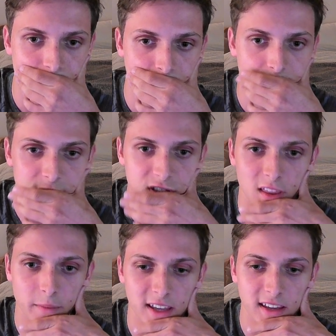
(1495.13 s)
So that
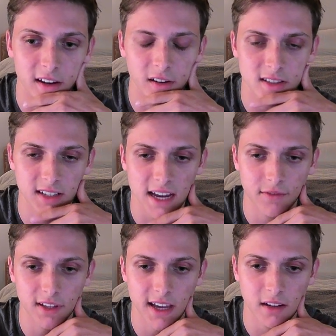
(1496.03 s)
my king doesn't have to
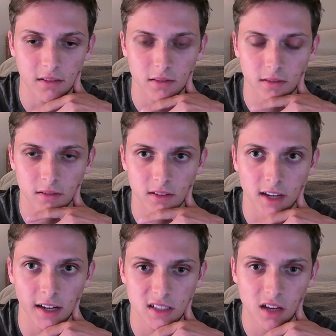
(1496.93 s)
get
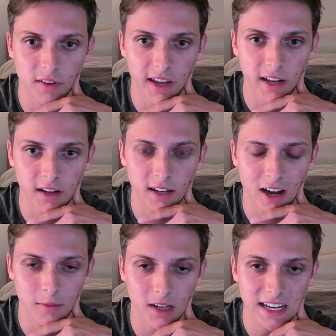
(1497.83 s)
kind of suffocated.
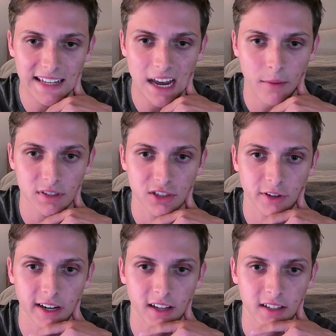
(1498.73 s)
Now I'm just
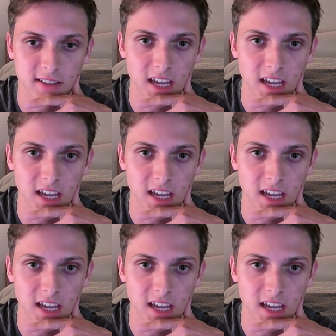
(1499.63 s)
creating an escape